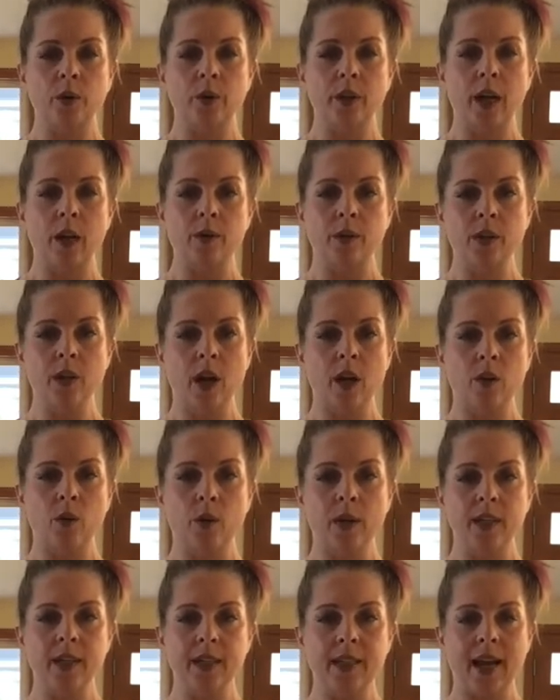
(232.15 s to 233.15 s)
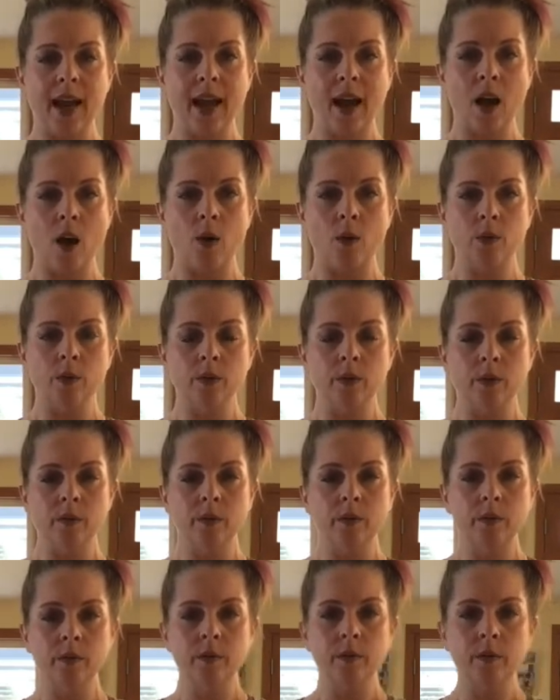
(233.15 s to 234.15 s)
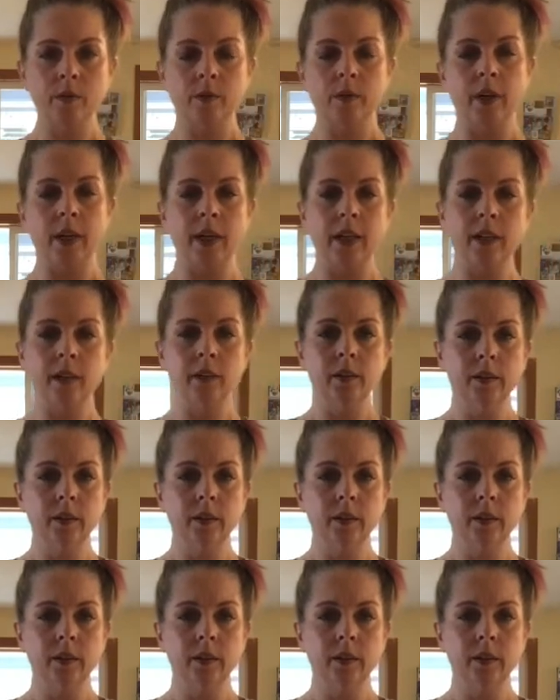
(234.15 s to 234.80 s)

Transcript: Now it's not going down, right?